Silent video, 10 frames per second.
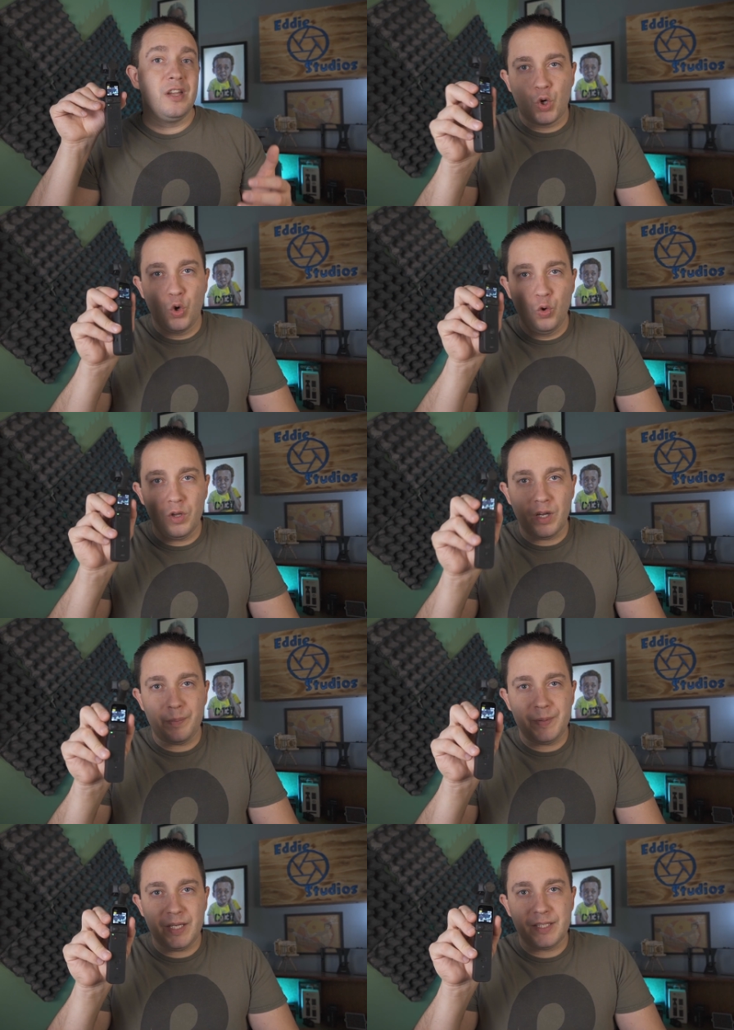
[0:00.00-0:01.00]
Cool
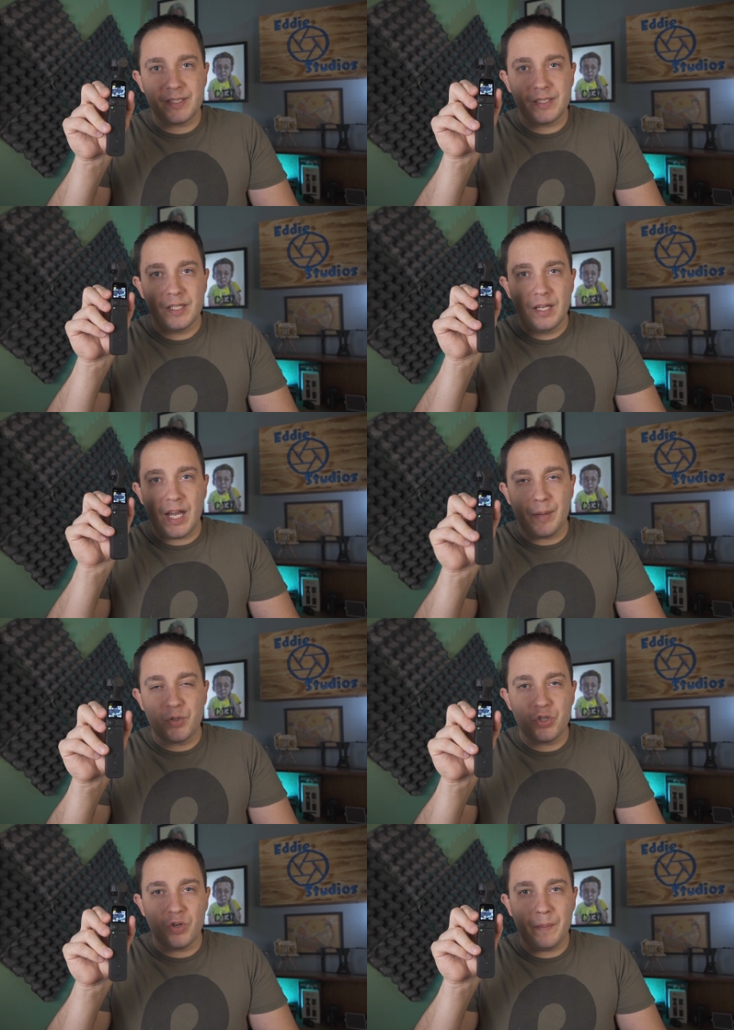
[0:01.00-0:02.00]
updates. I'm
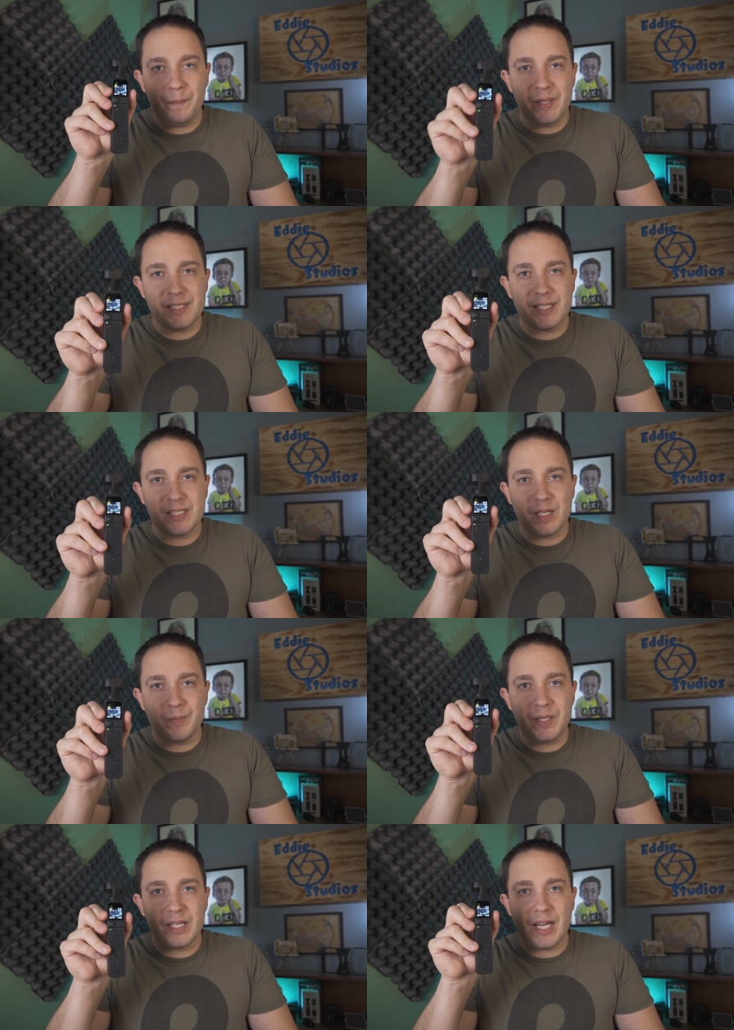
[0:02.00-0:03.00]
sure I'm missing
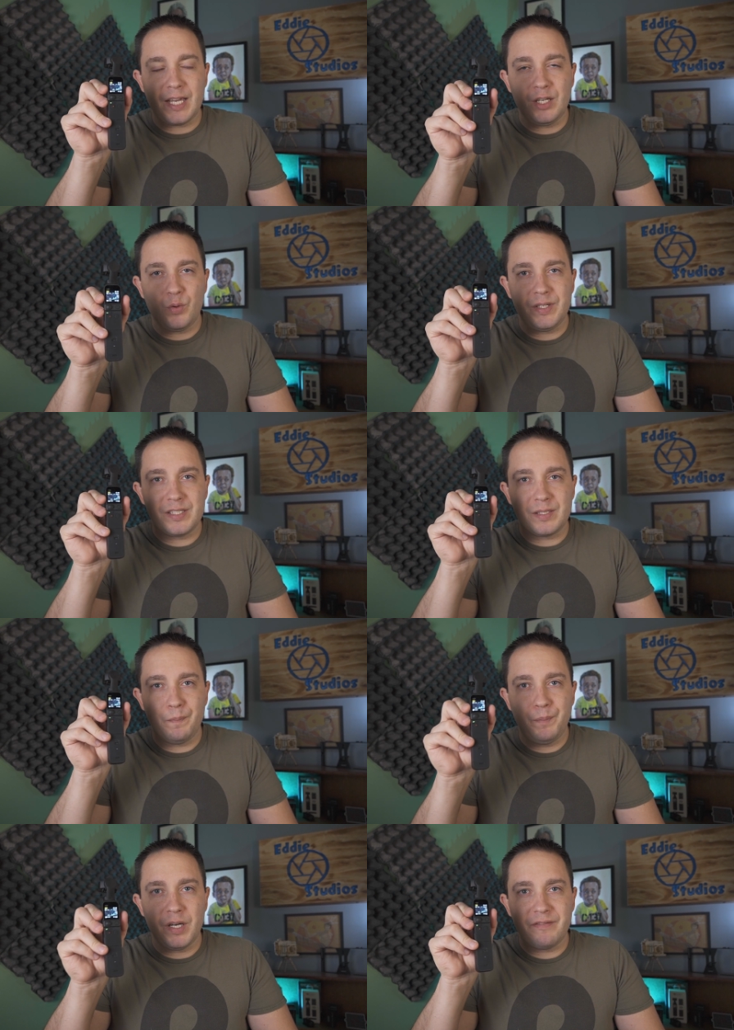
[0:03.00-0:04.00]
something. I know it did some
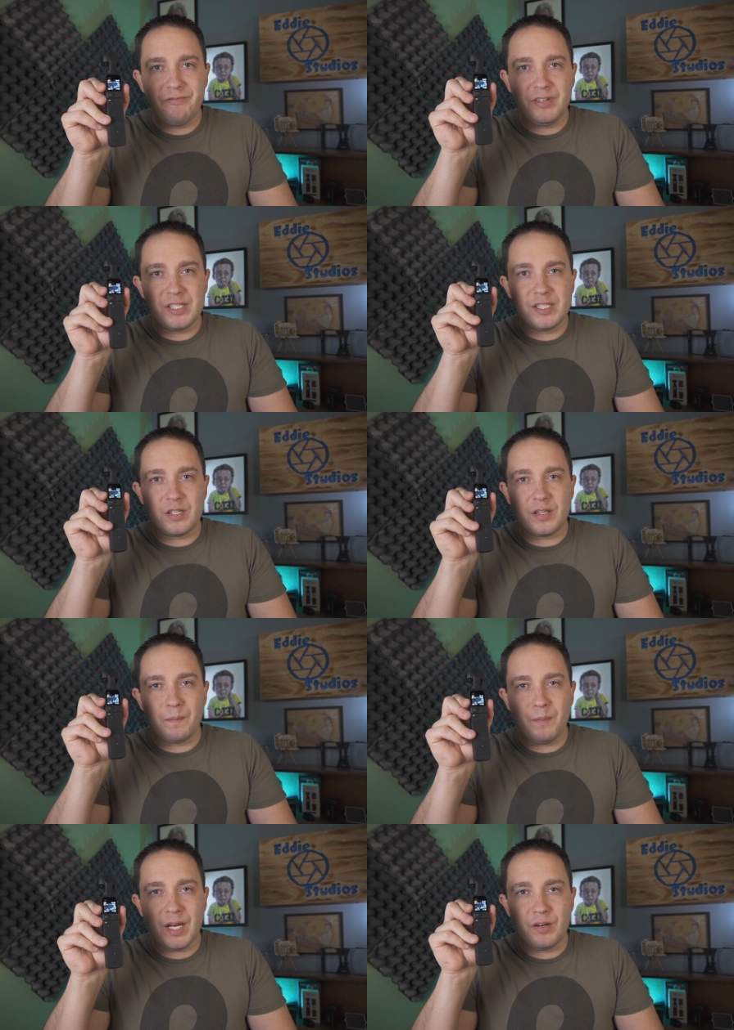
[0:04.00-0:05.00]
bug fixes on the
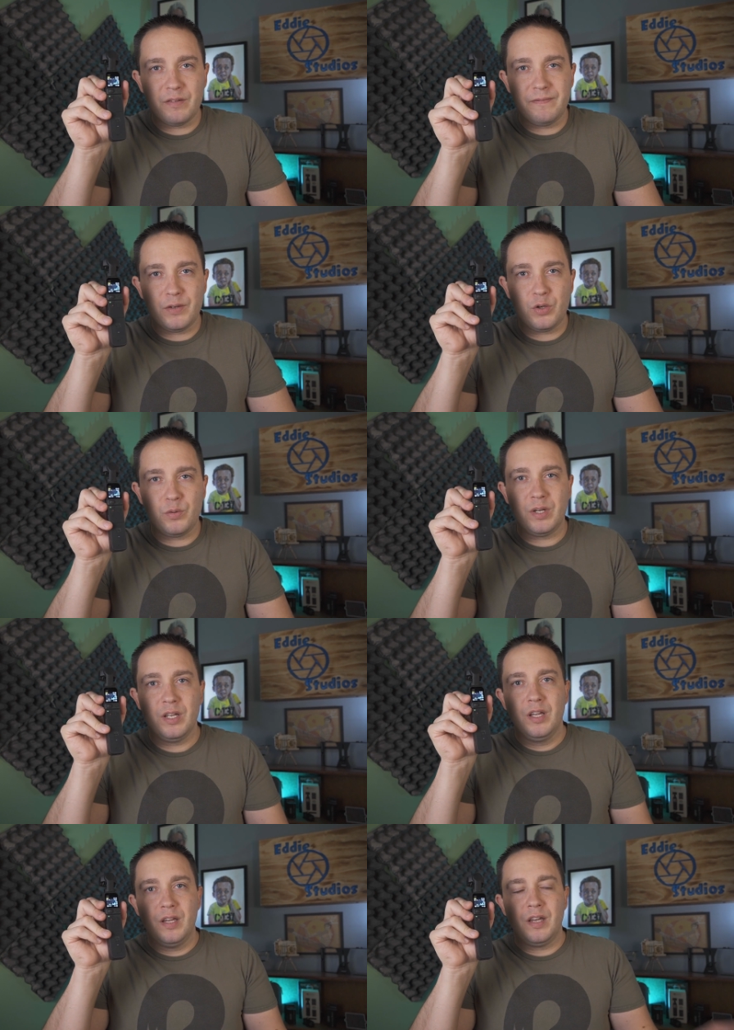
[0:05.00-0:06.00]
microphone,
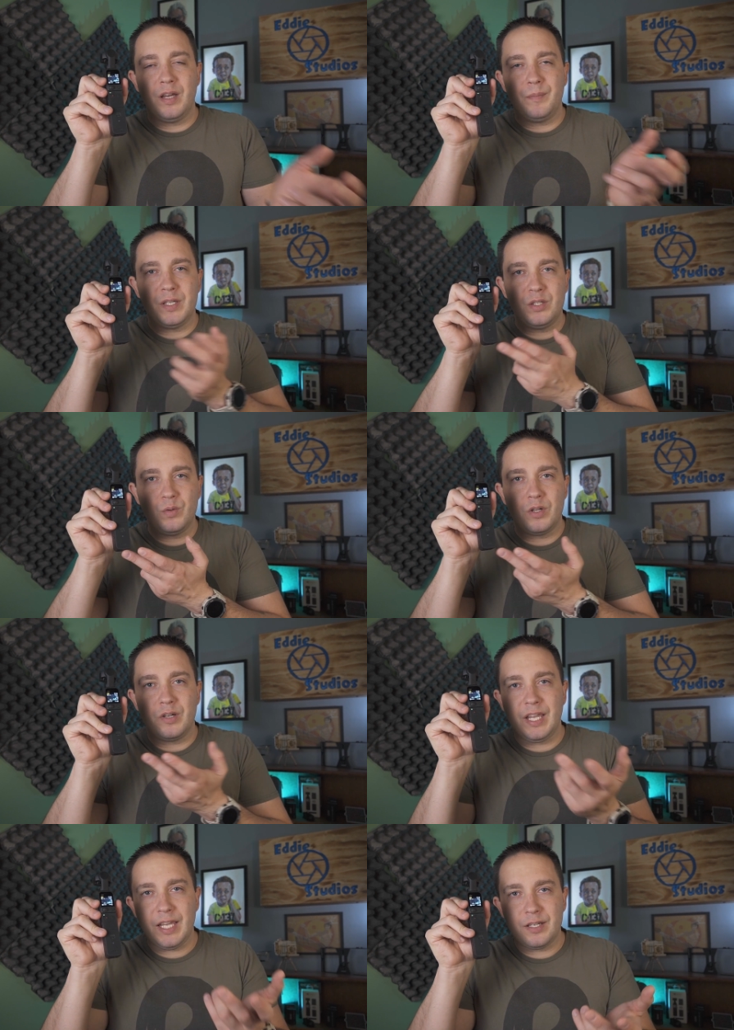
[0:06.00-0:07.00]
the do-it-all
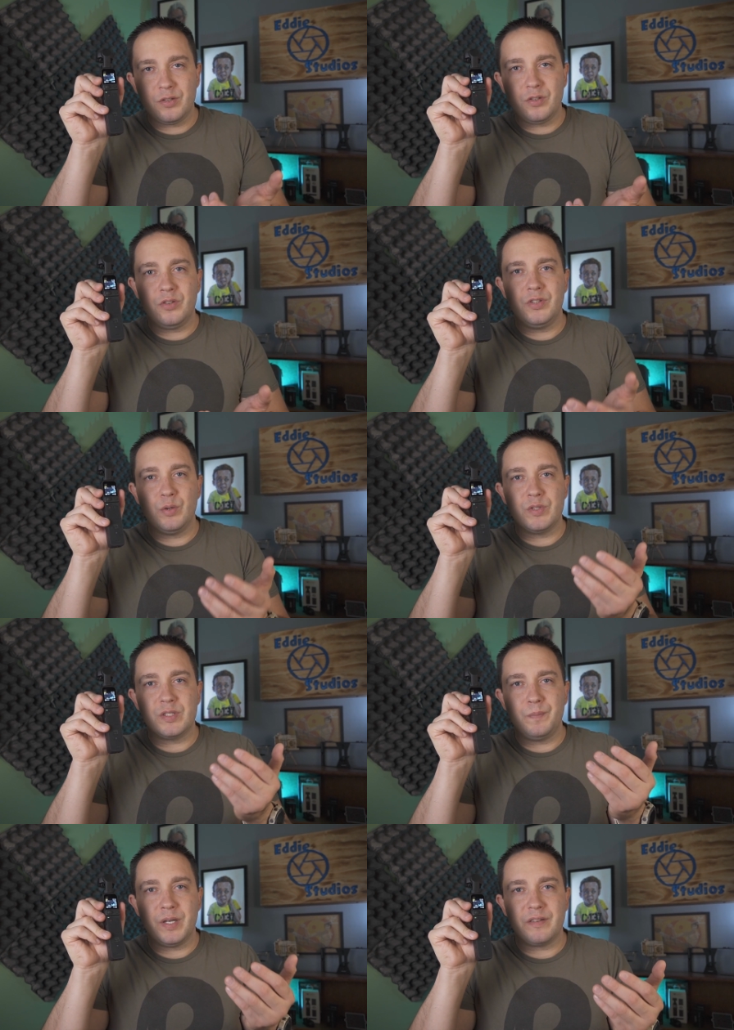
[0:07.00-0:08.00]
handle. There were
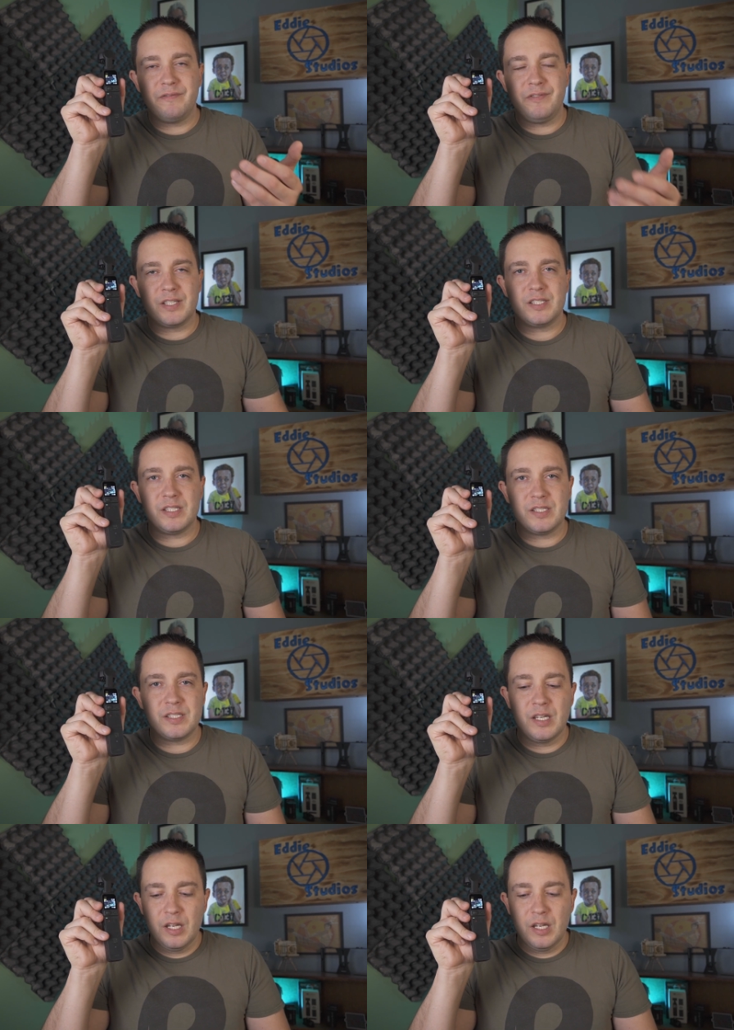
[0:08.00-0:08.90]
some bug fixes.